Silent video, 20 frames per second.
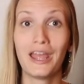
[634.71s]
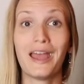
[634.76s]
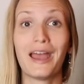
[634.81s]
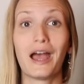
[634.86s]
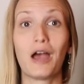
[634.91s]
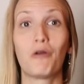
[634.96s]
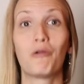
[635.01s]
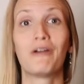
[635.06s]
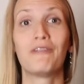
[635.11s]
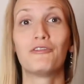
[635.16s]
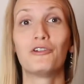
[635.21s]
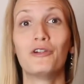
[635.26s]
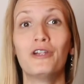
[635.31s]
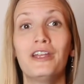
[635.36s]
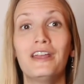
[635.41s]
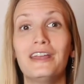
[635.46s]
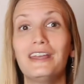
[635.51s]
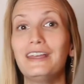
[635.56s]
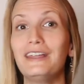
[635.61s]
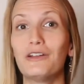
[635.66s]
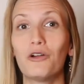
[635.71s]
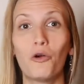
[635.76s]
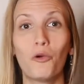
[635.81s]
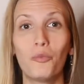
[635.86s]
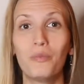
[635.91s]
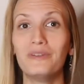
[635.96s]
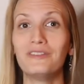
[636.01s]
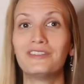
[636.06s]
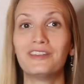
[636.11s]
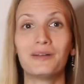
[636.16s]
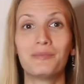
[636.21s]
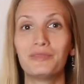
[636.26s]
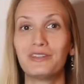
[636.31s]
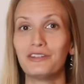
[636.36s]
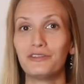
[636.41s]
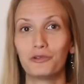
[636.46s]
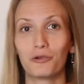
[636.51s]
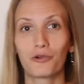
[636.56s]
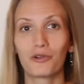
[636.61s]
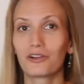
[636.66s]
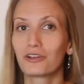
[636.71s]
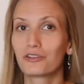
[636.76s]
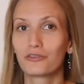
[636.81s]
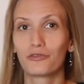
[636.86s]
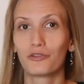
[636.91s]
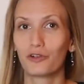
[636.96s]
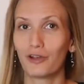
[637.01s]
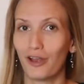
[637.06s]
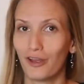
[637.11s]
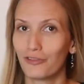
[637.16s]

however, it opens up the doors for